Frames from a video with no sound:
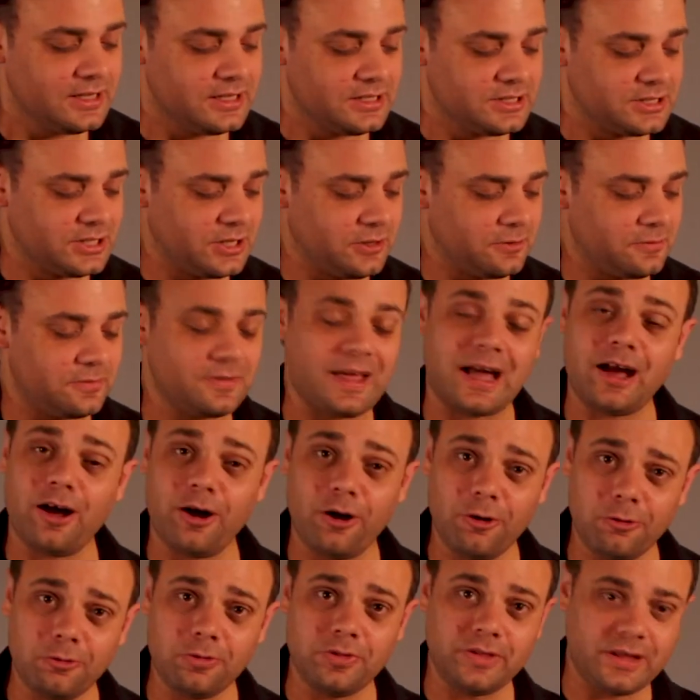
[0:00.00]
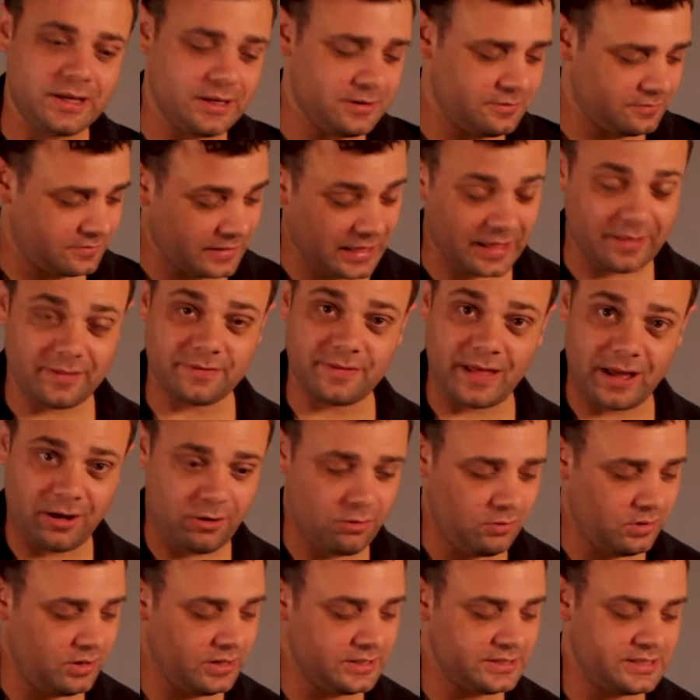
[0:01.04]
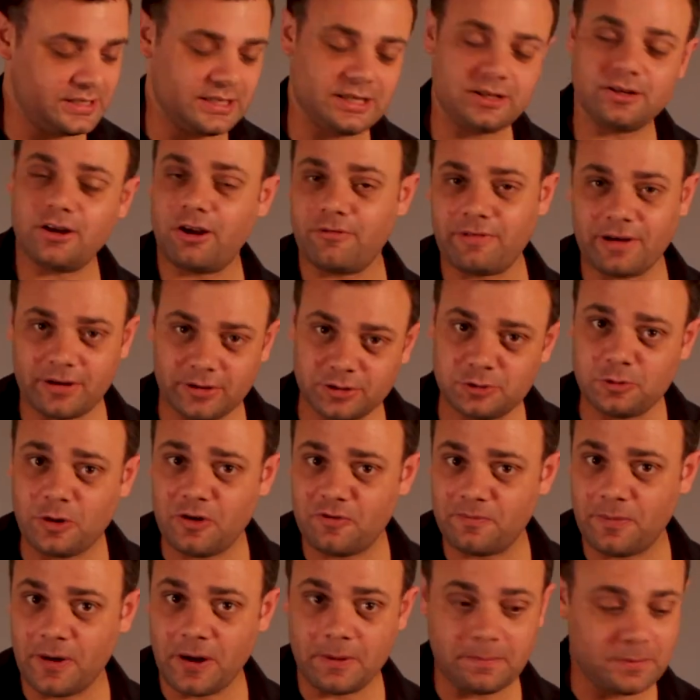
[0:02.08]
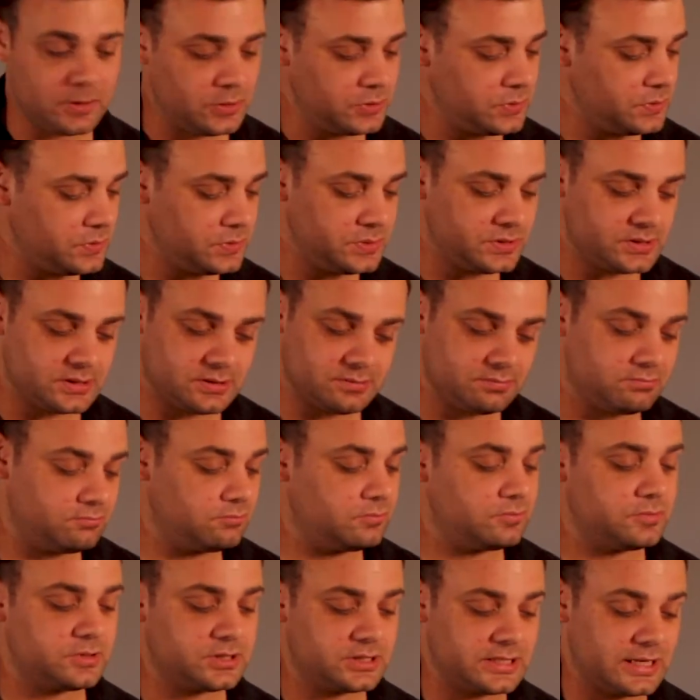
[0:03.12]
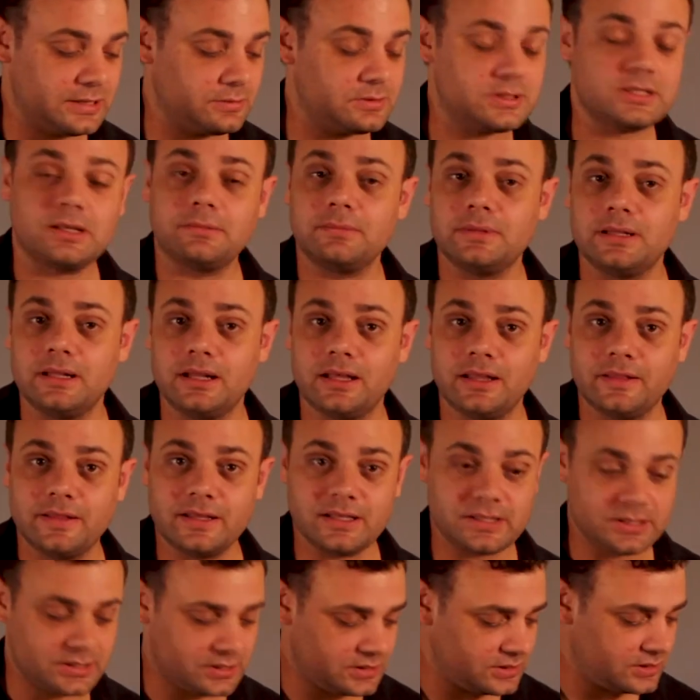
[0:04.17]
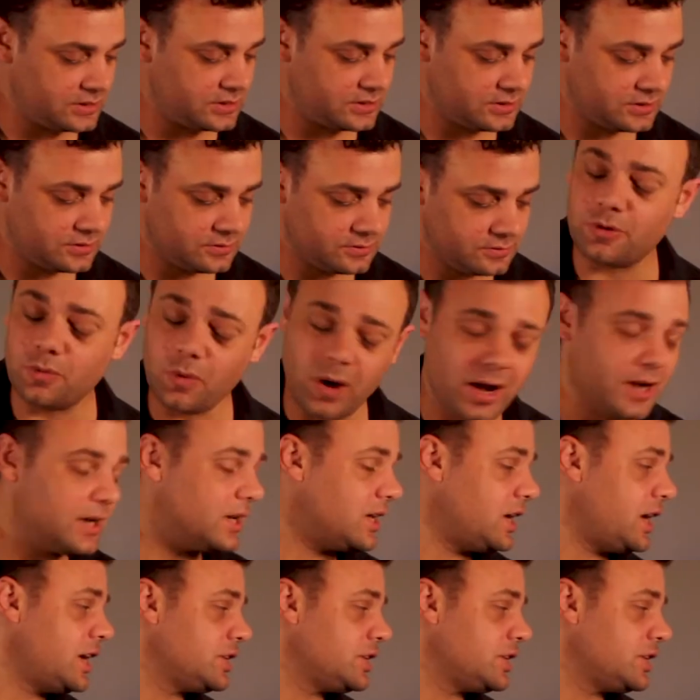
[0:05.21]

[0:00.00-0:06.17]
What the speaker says: So that whole thing, that whole idea around a 12-bar blues sounds something like this. So 1,